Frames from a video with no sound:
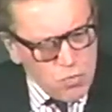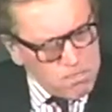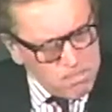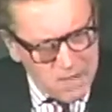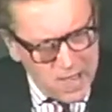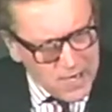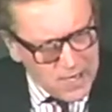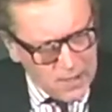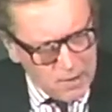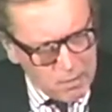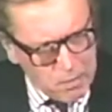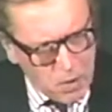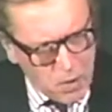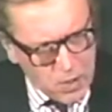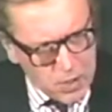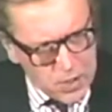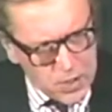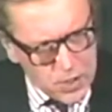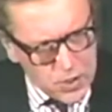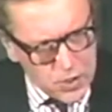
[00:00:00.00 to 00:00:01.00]
male
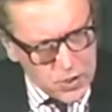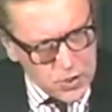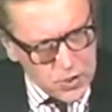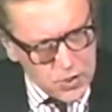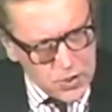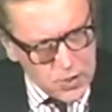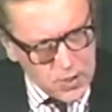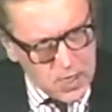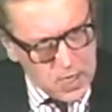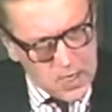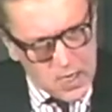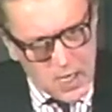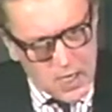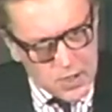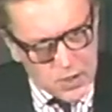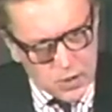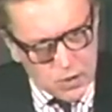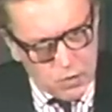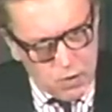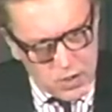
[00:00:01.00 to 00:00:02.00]
politicians get
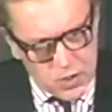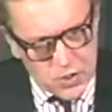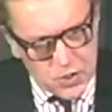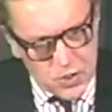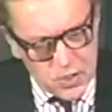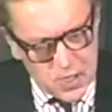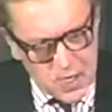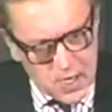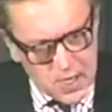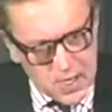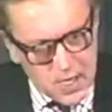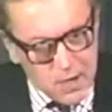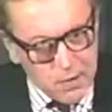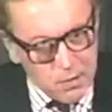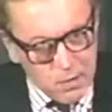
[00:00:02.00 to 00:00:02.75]
asked questions like that